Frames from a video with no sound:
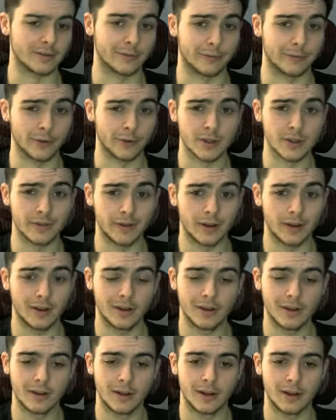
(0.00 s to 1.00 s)
First of
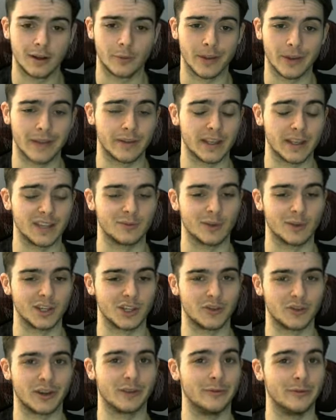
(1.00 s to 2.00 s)
all, we have a
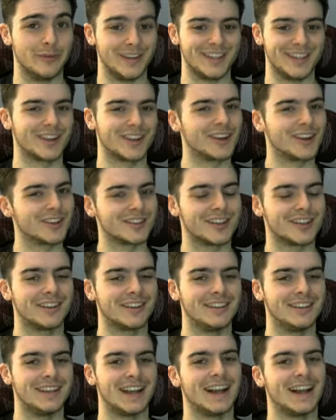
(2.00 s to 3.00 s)
Regidrago V-Star stuck
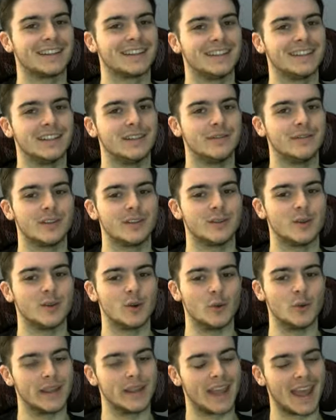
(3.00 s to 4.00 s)
in the active, so
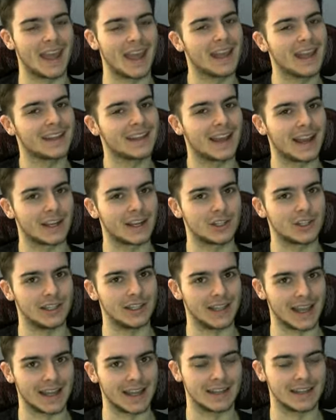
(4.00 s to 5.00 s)
we can't actually
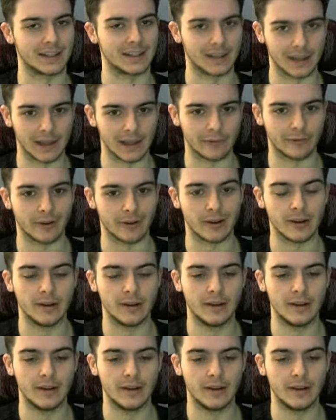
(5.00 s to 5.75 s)
get into Cleffa.